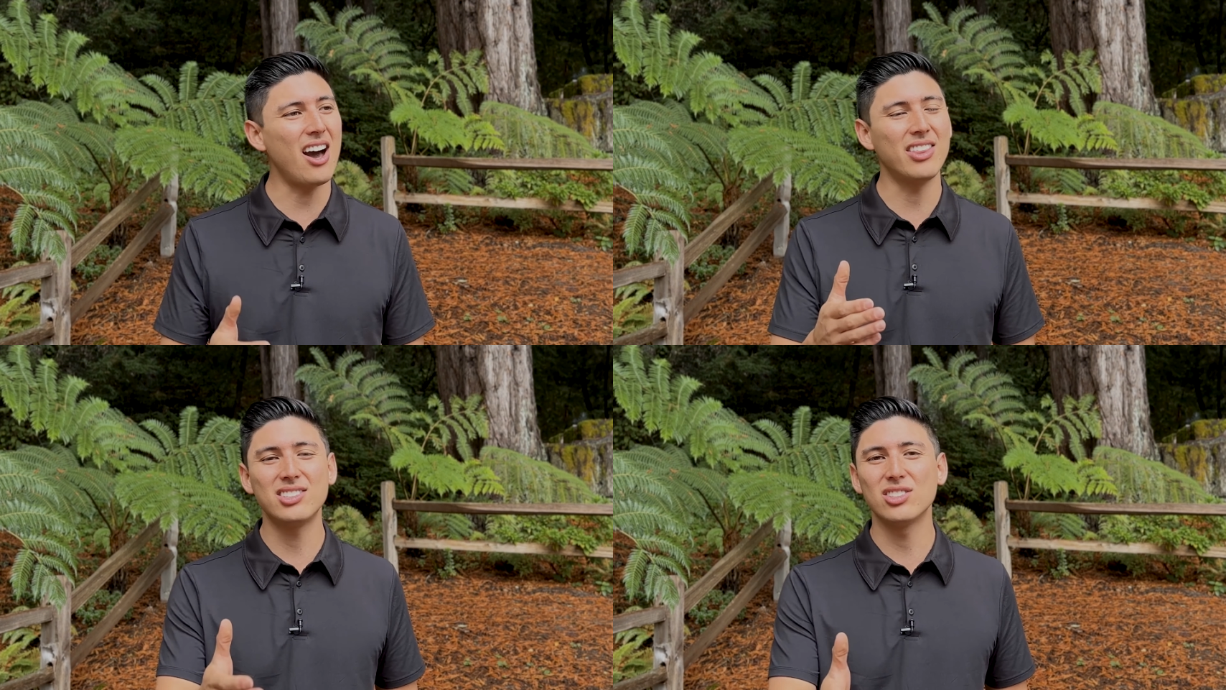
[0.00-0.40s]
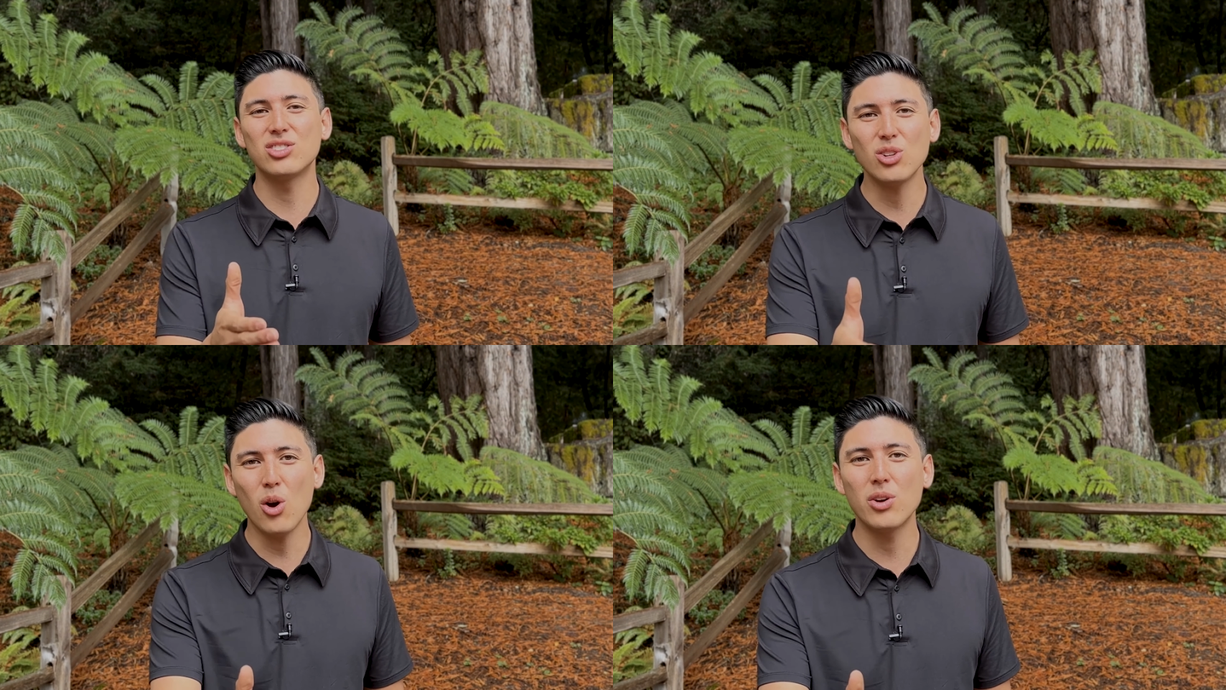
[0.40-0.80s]
this is
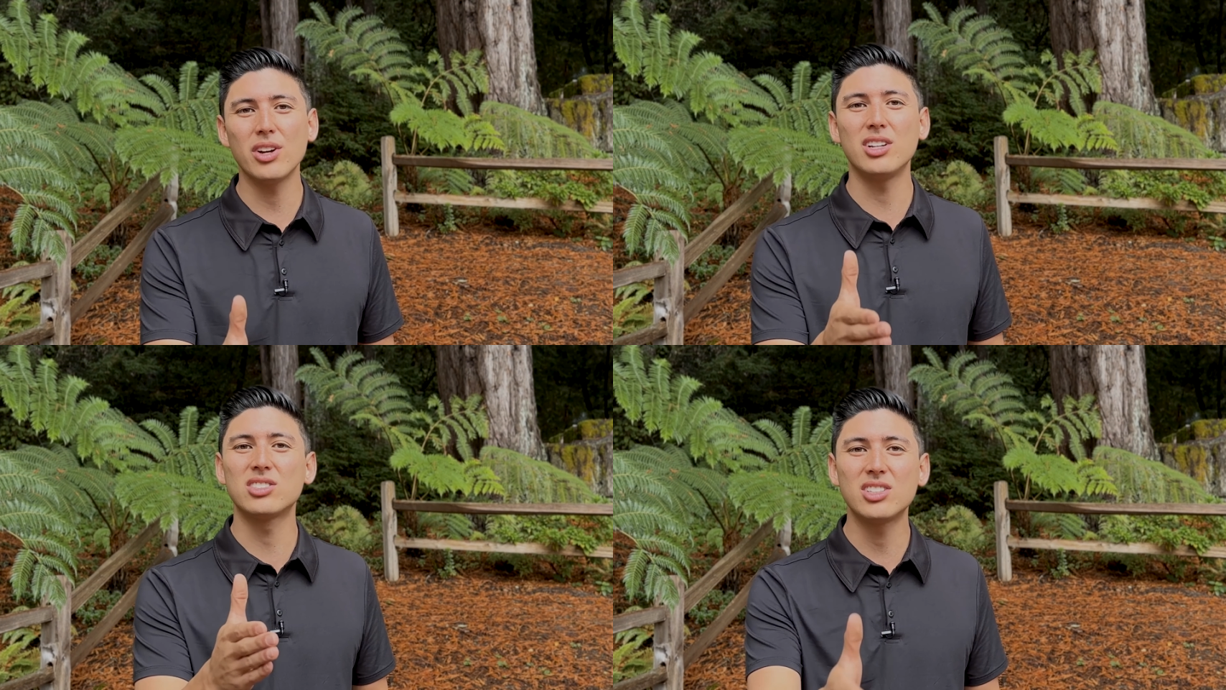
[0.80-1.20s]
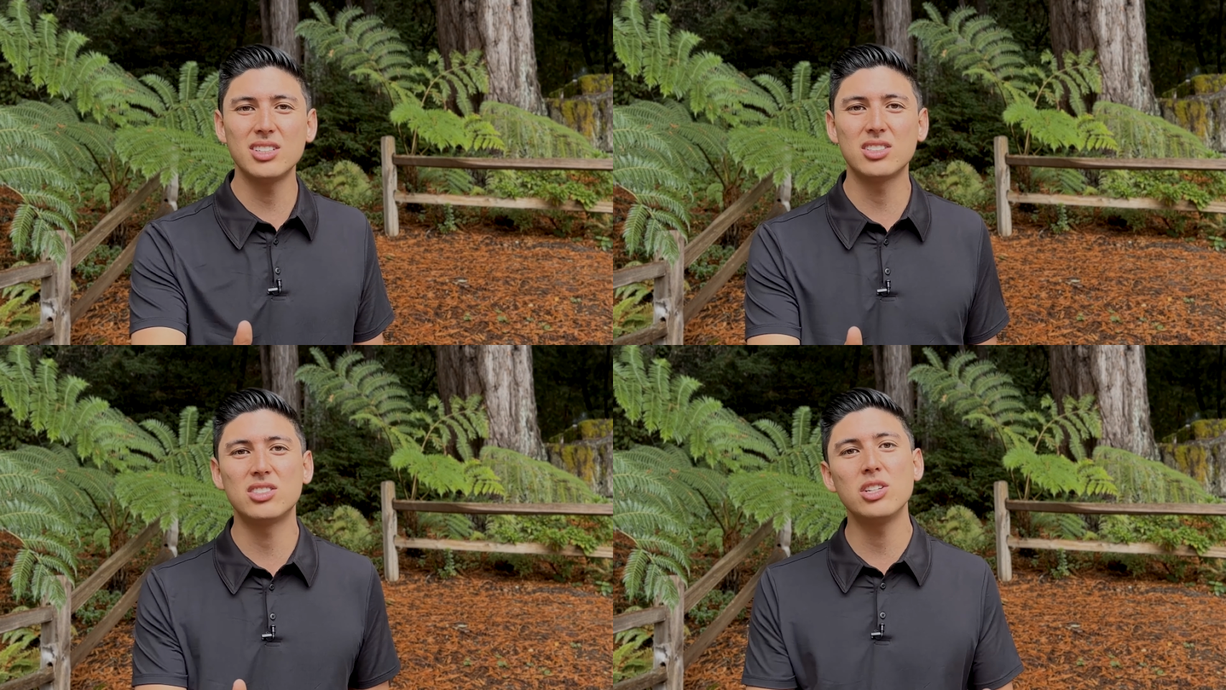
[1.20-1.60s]
so good, it's good
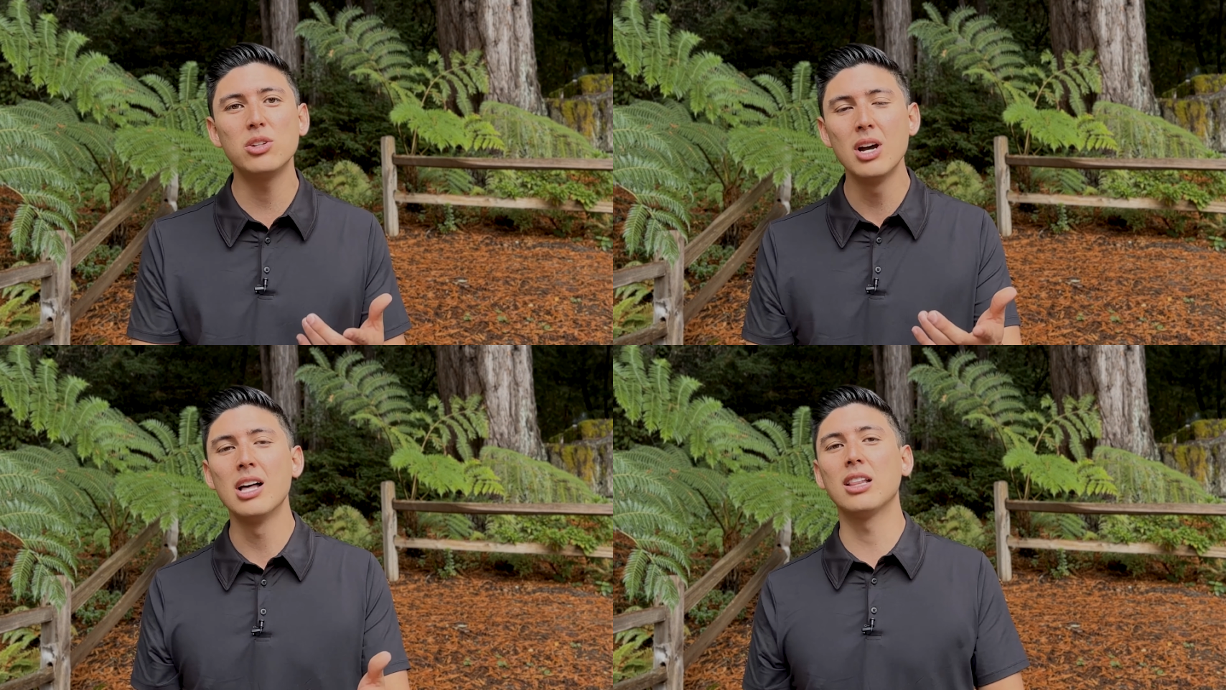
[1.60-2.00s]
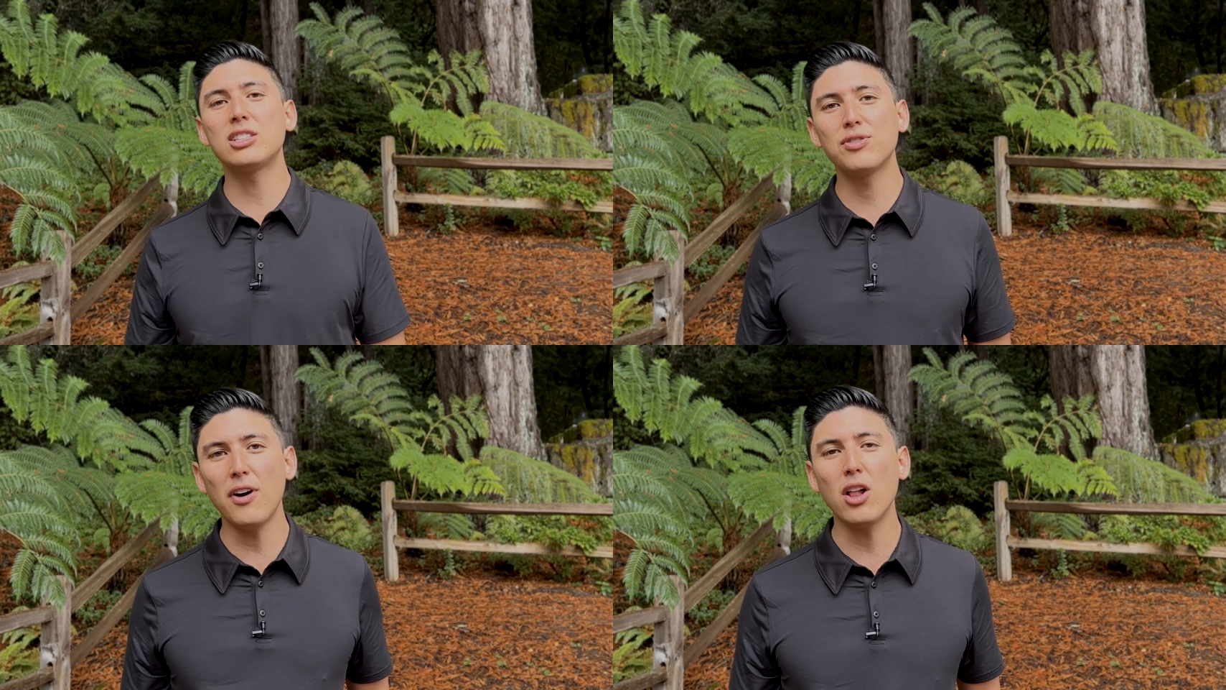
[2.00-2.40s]
to see you,
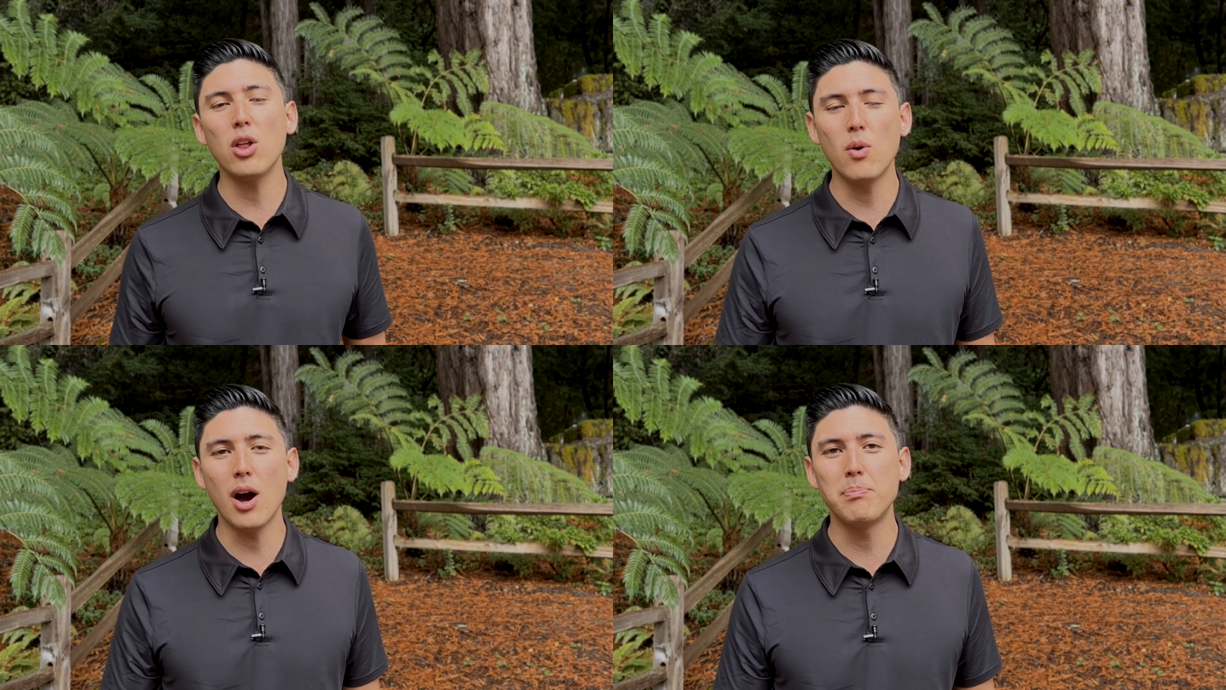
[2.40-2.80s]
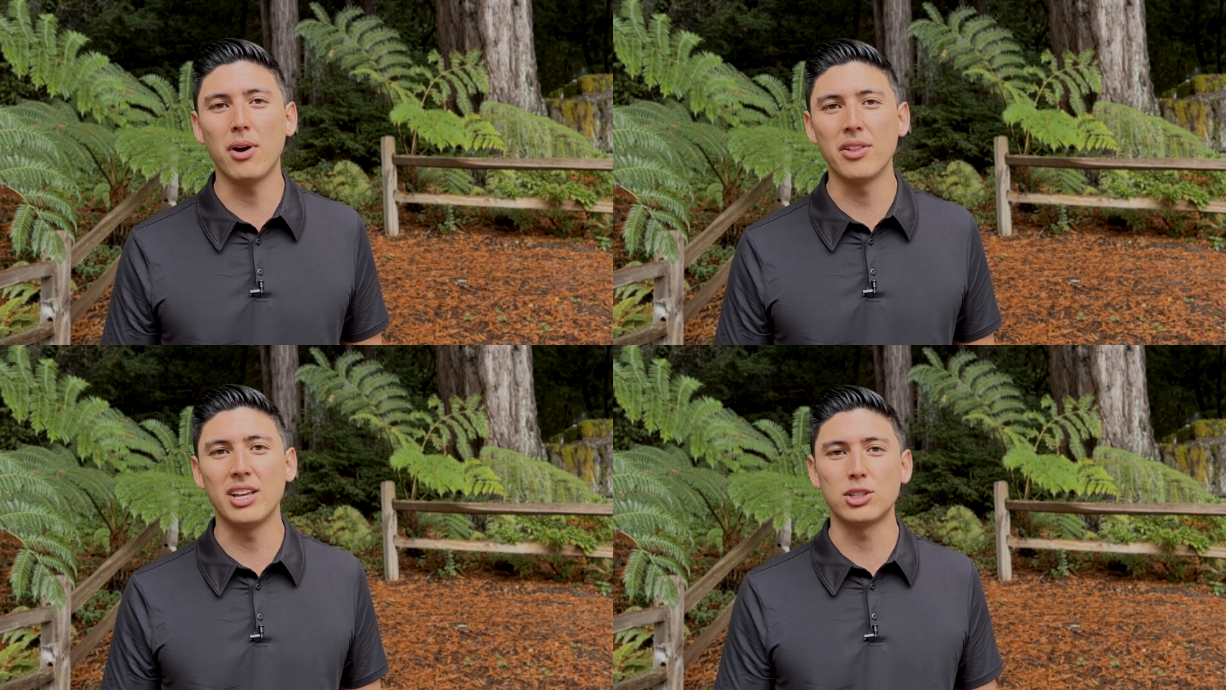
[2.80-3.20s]
let's follow up
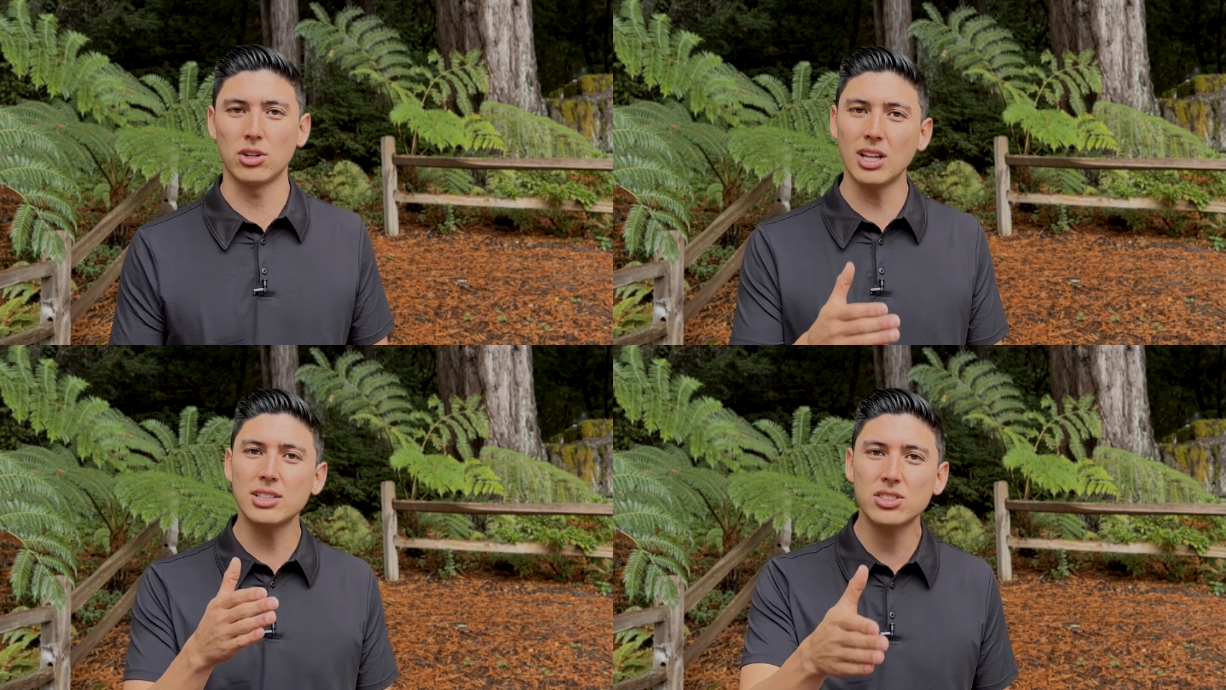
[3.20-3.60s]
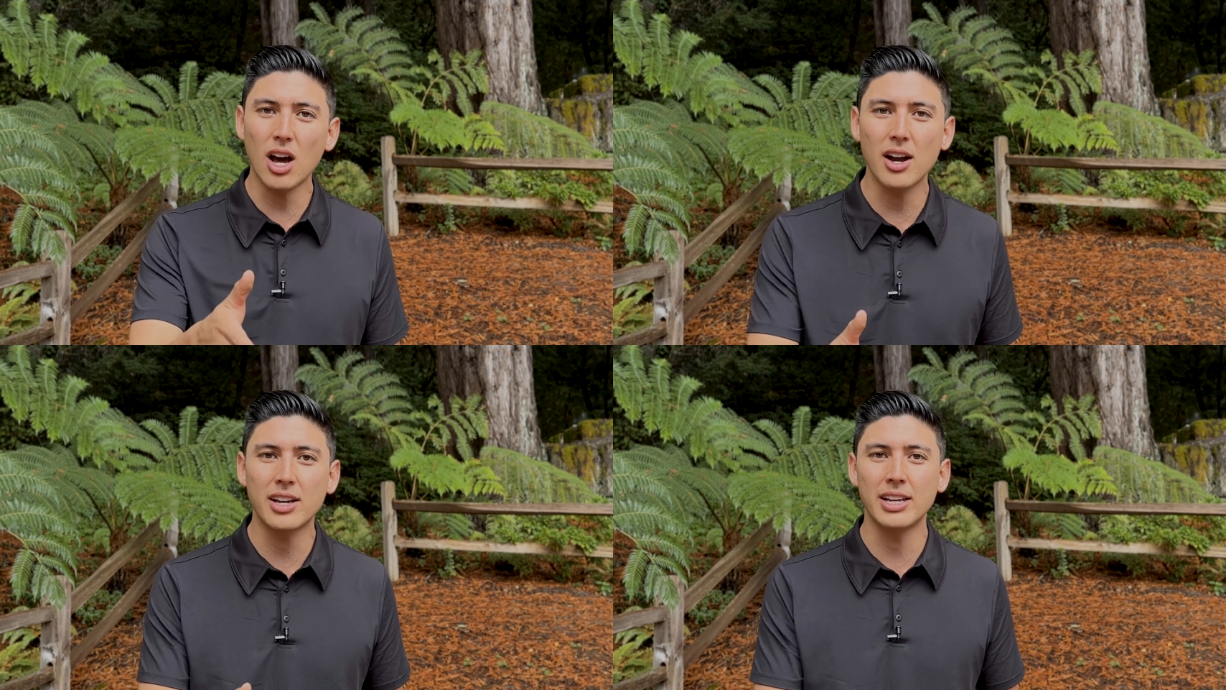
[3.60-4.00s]
on this, or let's
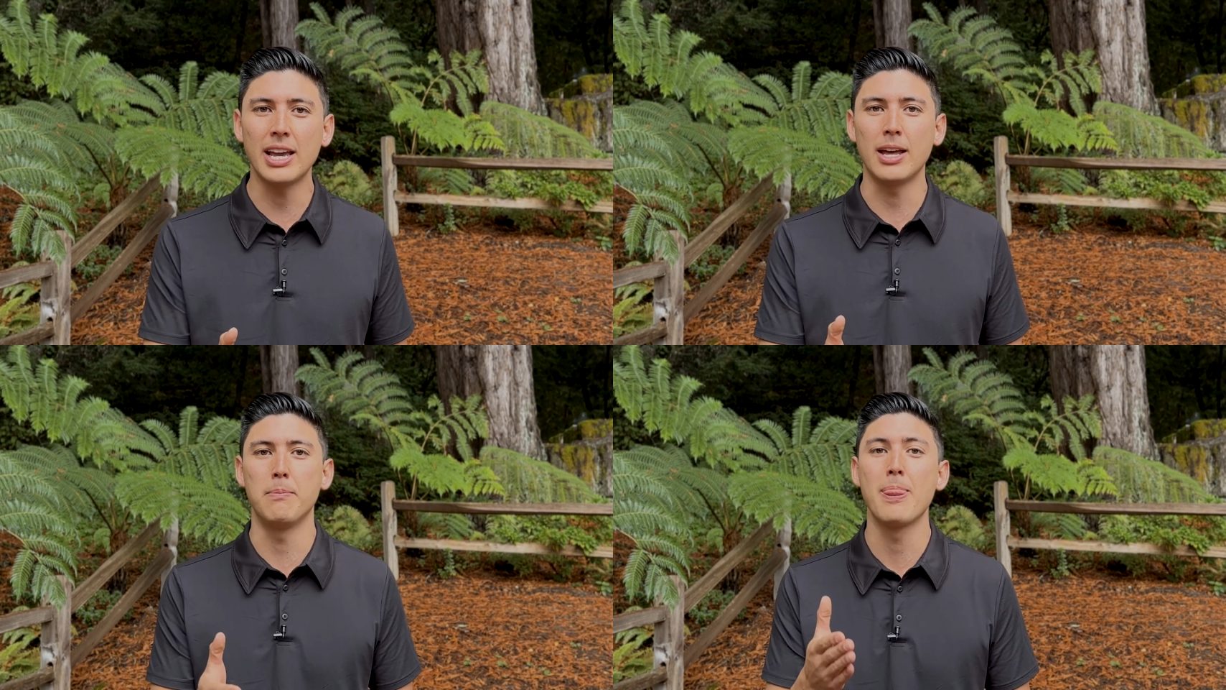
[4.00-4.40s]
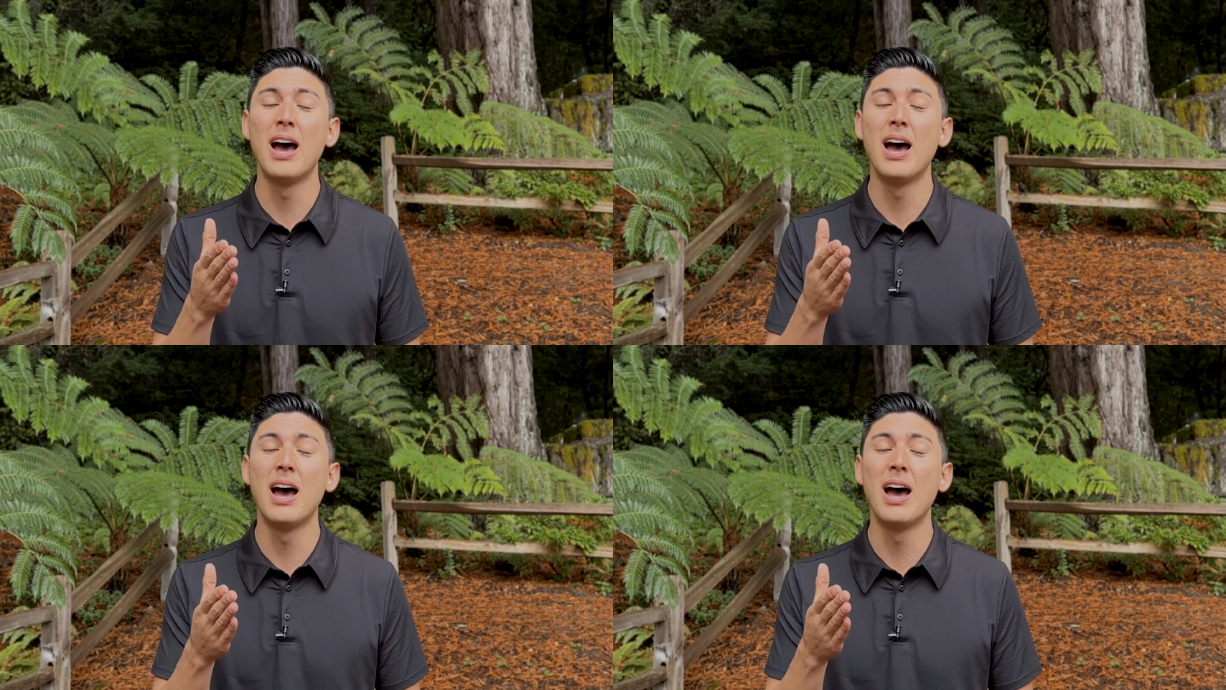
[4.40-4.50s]
talk again.